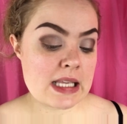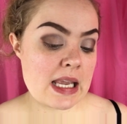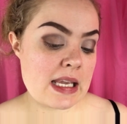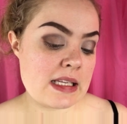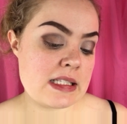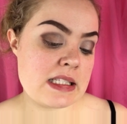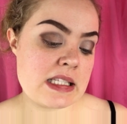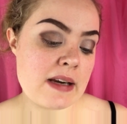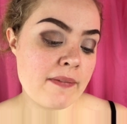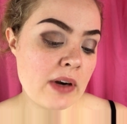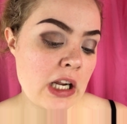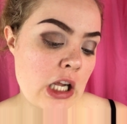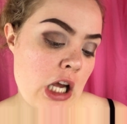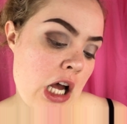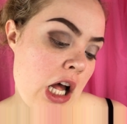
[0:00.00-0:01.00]
a
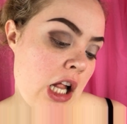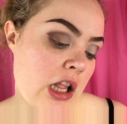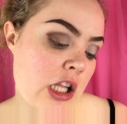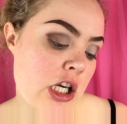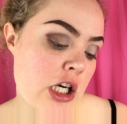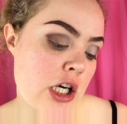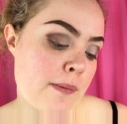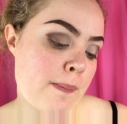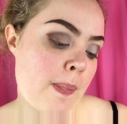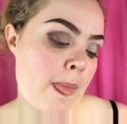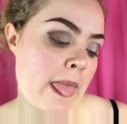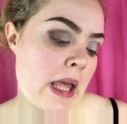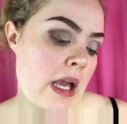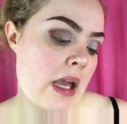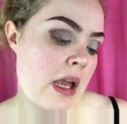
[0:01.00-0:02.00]
different color
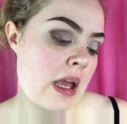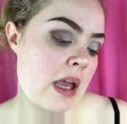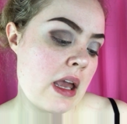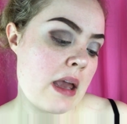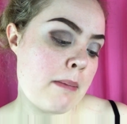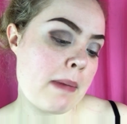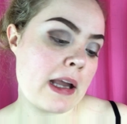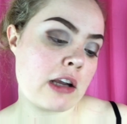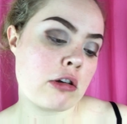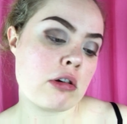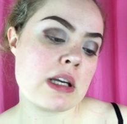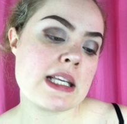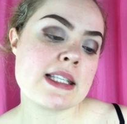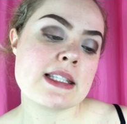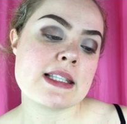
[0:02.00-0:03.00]
and my
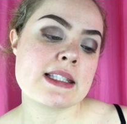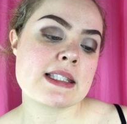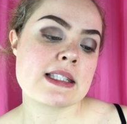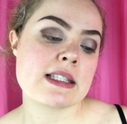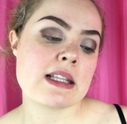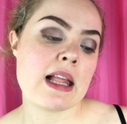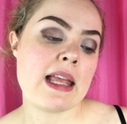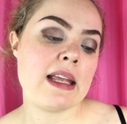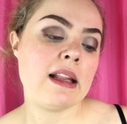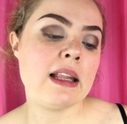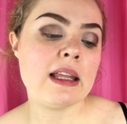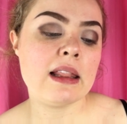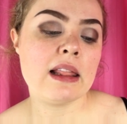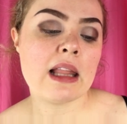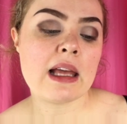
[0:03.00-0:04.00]
crease is
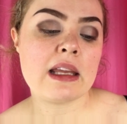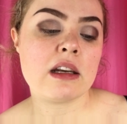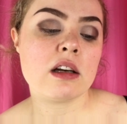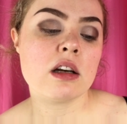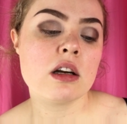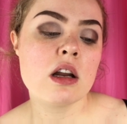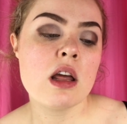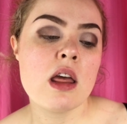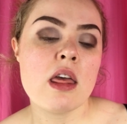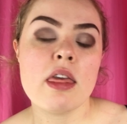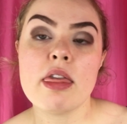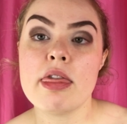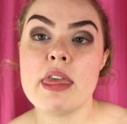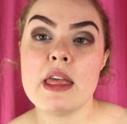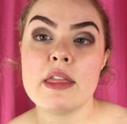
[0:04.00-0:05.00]
slightly lighter
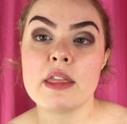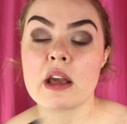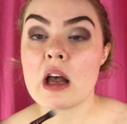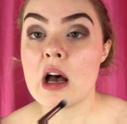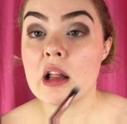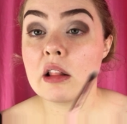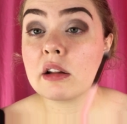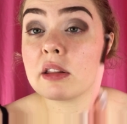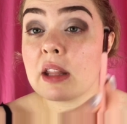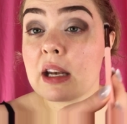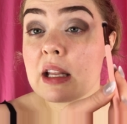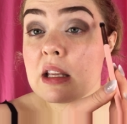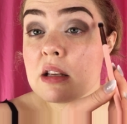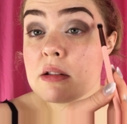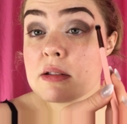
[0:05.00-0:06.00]
than the color that
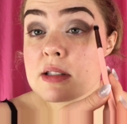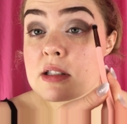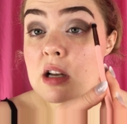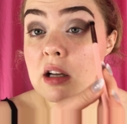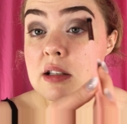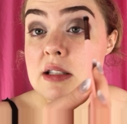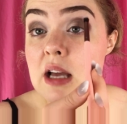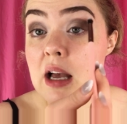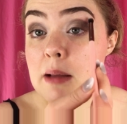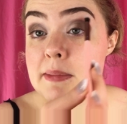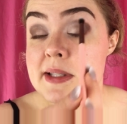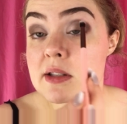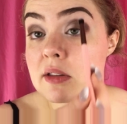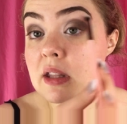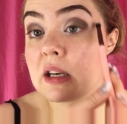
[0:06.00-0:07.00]
I used on top
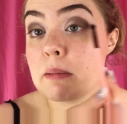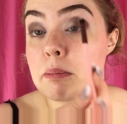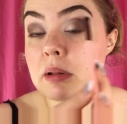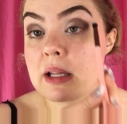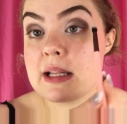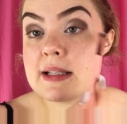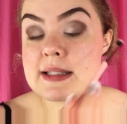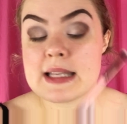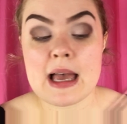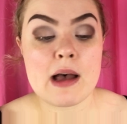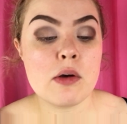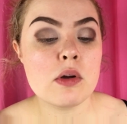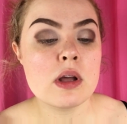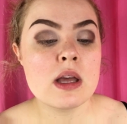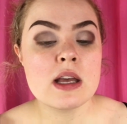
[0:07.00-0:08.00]
so that it blends
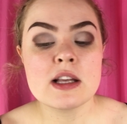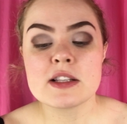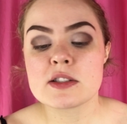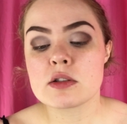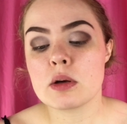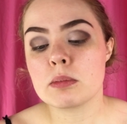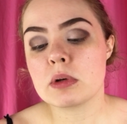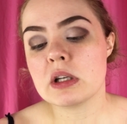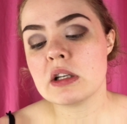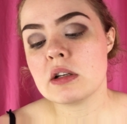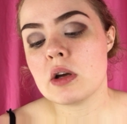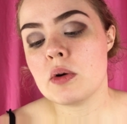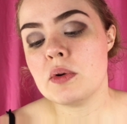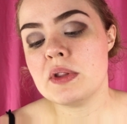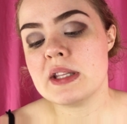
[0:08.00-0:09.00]
out. So I'm going to
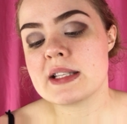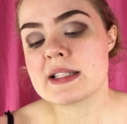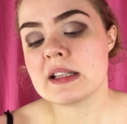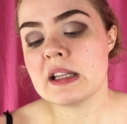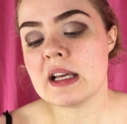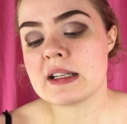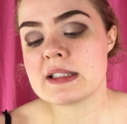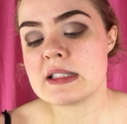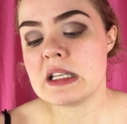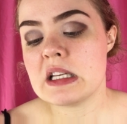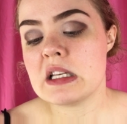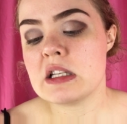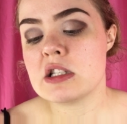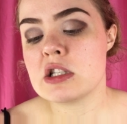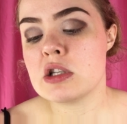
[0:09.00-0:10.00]
go in this
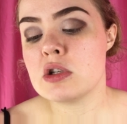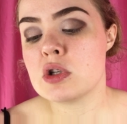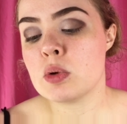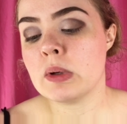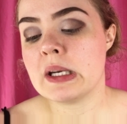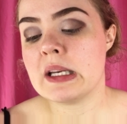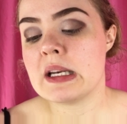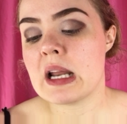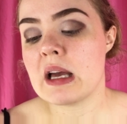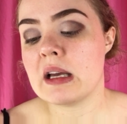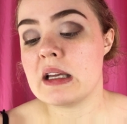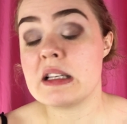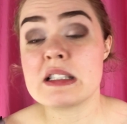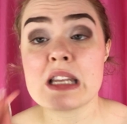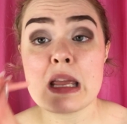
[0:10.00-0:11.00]
Luxie
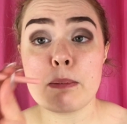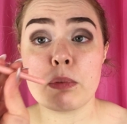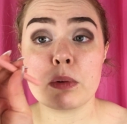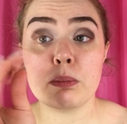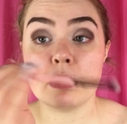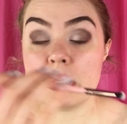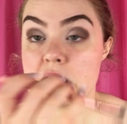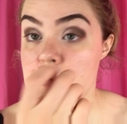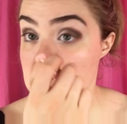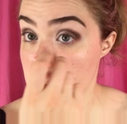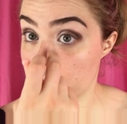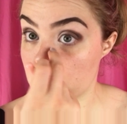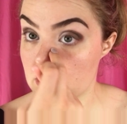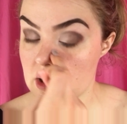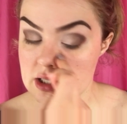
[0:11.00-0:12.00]
229 tapered
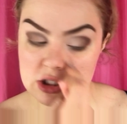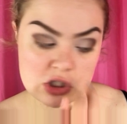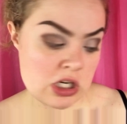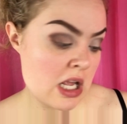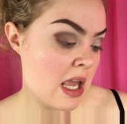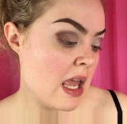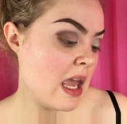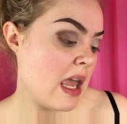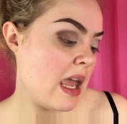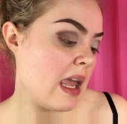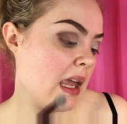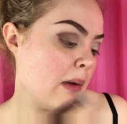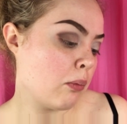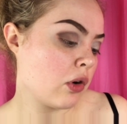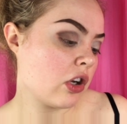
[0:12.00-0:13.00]
blending brush
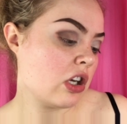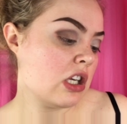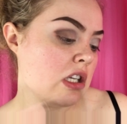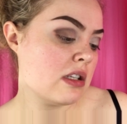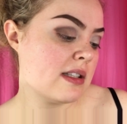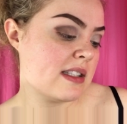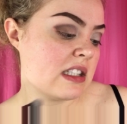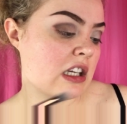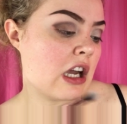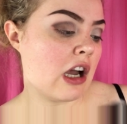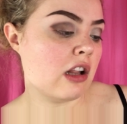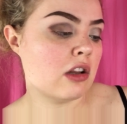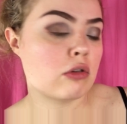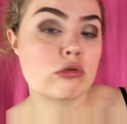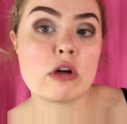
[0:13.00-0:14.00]
and we're going to use the
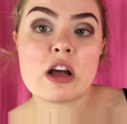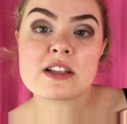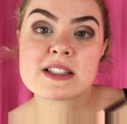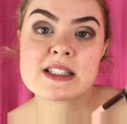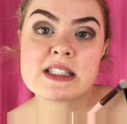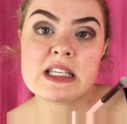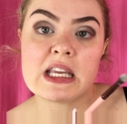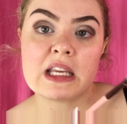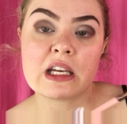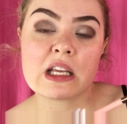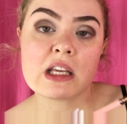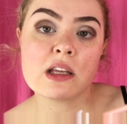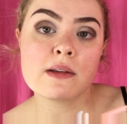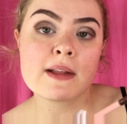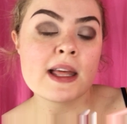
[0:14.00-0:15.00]
color Raw Sienna.